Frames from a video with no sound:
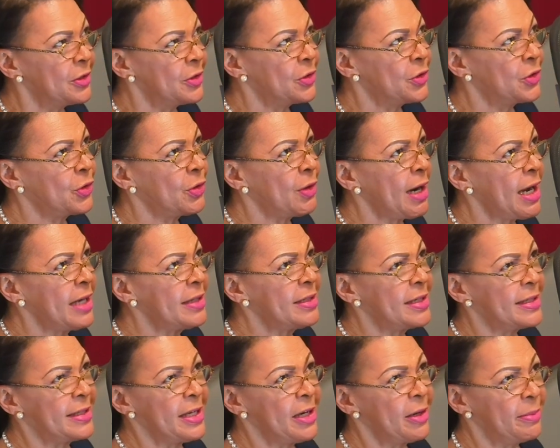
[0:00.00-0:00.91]
try
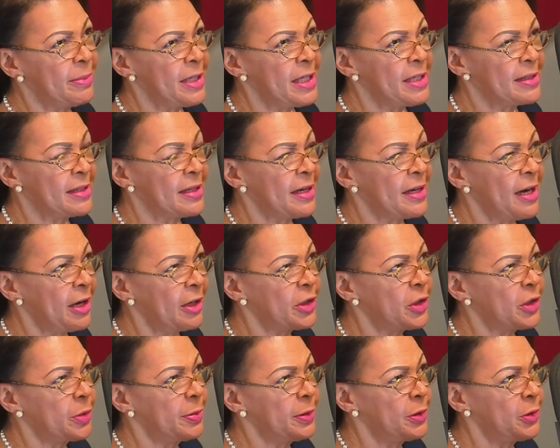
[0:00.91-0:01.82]
to tell me as an
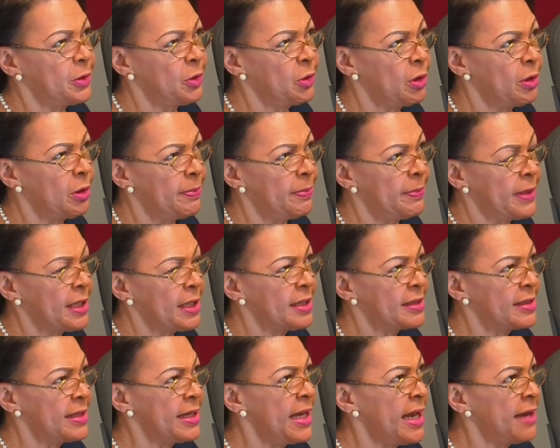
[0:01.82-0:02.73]
entrepreneur
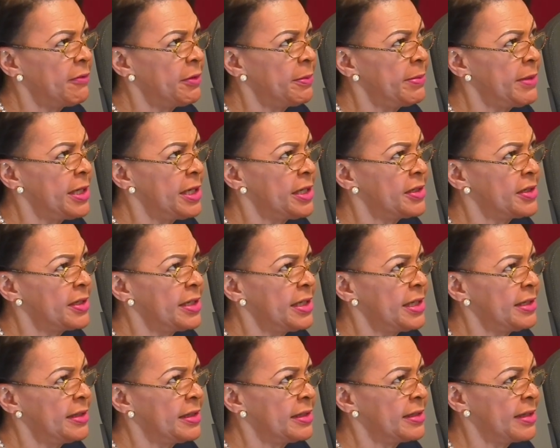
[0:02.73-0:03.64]
because they have a
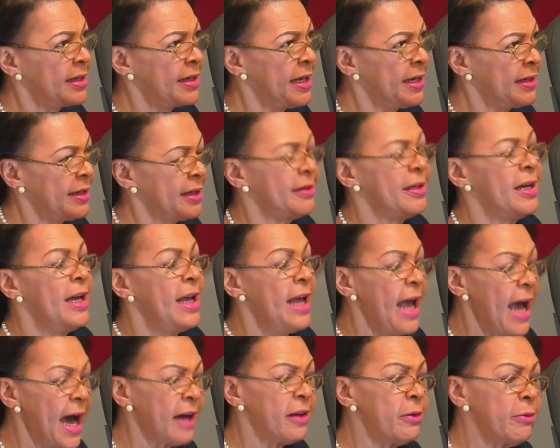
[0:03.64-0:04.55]
PhD and this and that and other
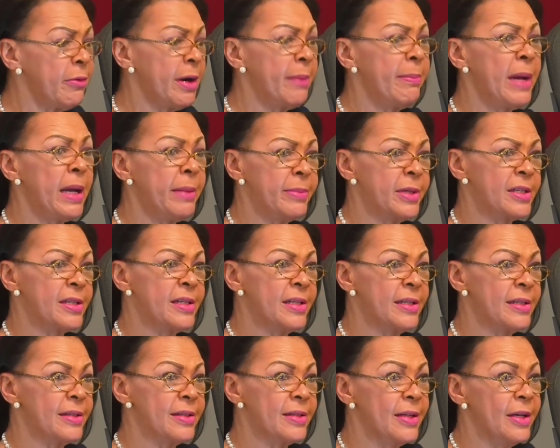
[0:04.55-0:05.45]
how to run my
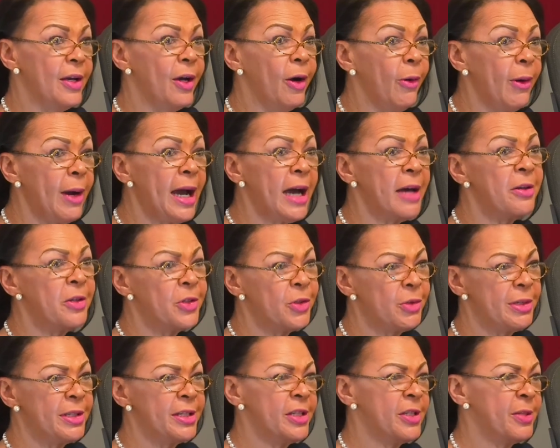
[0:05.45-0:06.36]
business mm. or how to
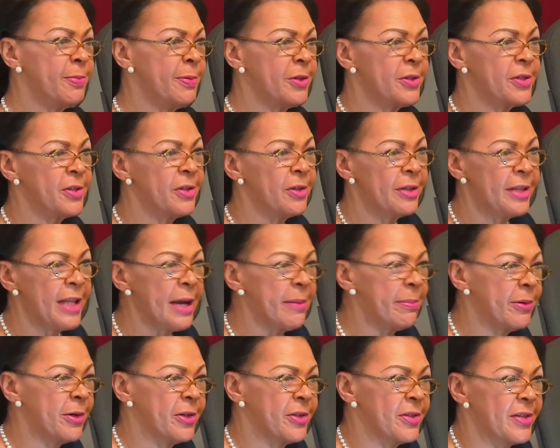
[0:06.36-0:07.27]
treat this person or that
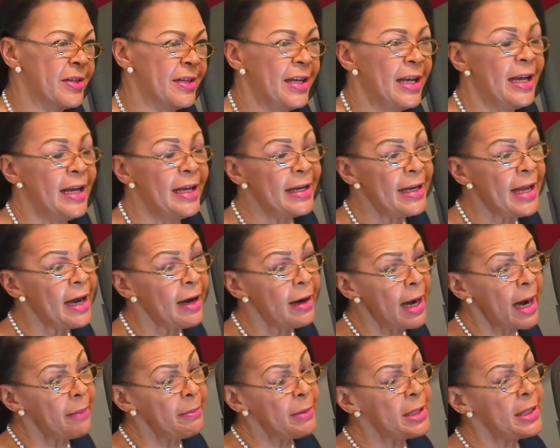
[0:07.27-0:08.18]
person. Now,
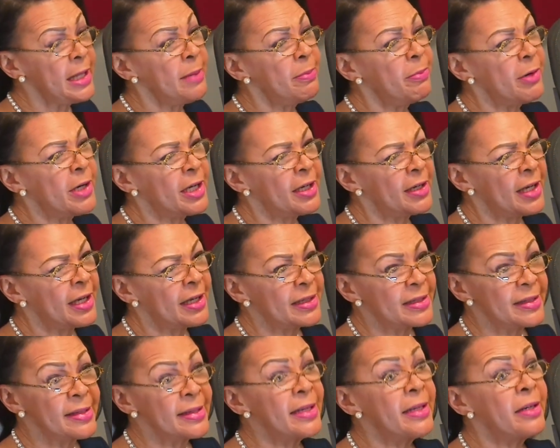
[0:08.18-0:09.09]
I mean, they bring a lot of
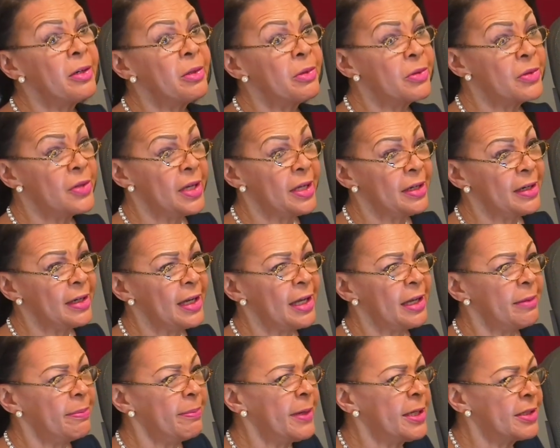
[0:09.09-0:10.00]
skills and a
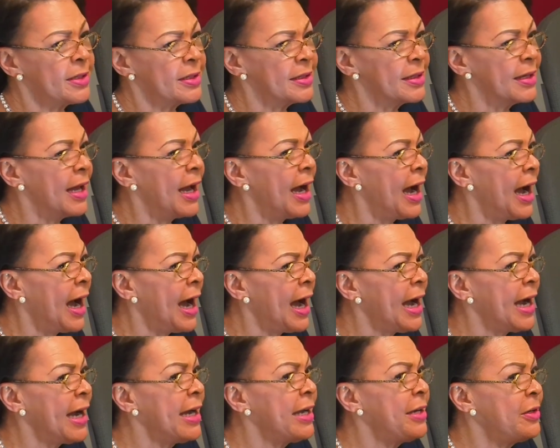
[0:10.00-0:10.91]
lot of, but
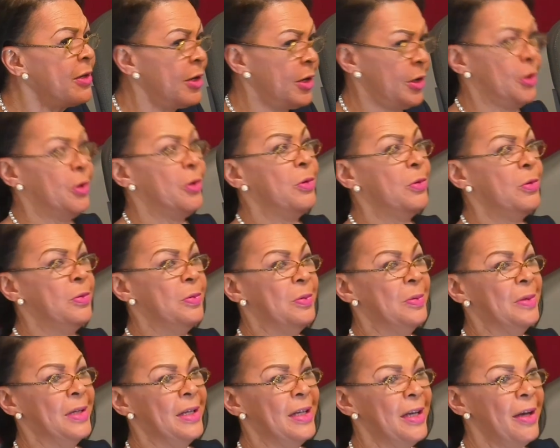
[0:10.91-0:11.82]
I know
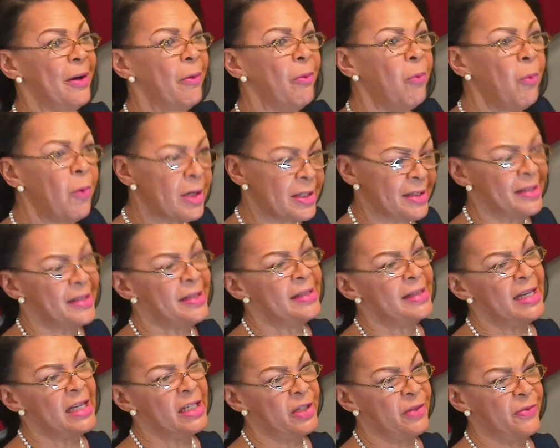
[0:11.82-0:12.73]
Mm-hmm. what's
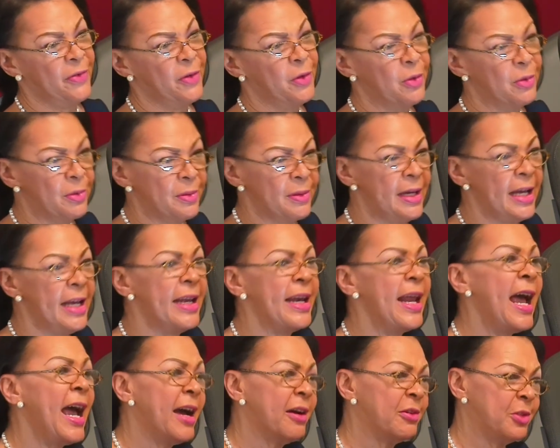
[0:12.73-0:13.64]
successful and
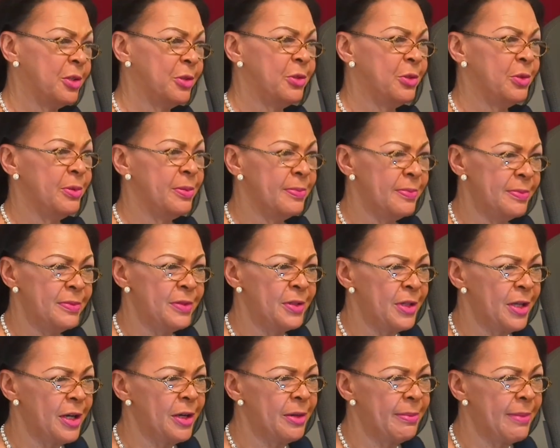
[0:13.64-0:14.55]
how to do you
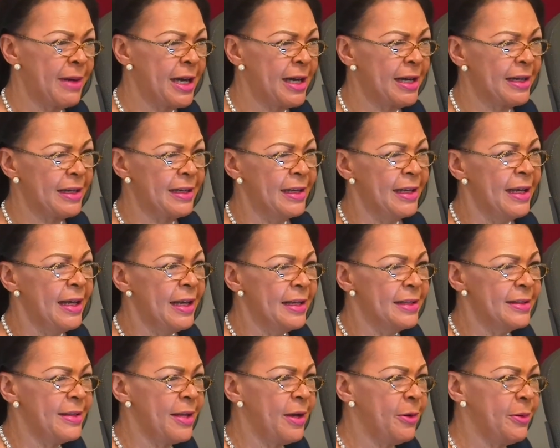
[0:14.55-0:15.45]
Absolutely. know mine.
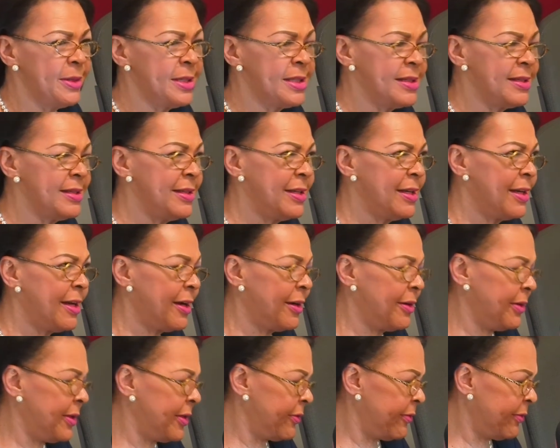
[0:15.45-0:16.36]
So it's you
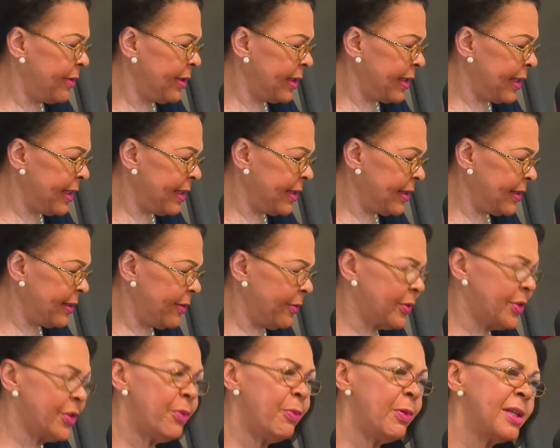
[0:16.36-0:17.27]
know it really is.
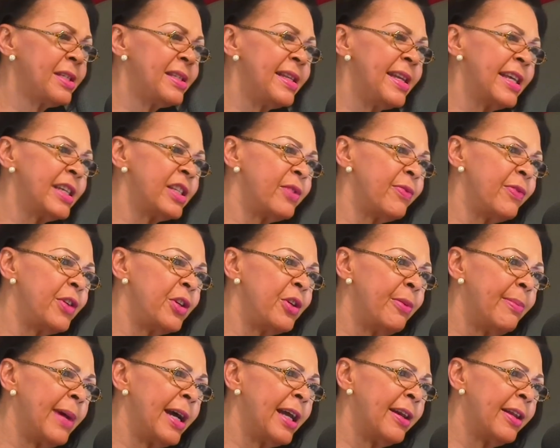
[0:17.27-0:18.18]
So what's next for you,
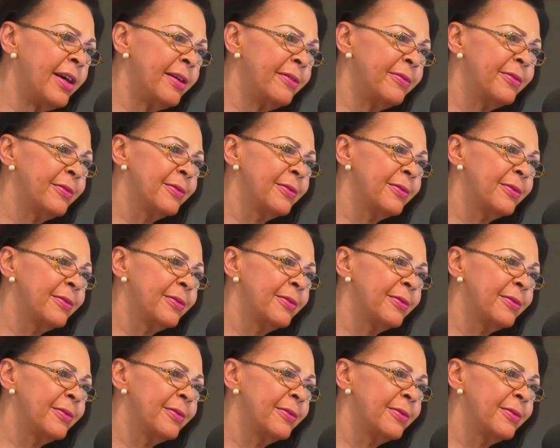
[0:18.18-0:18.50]
my love?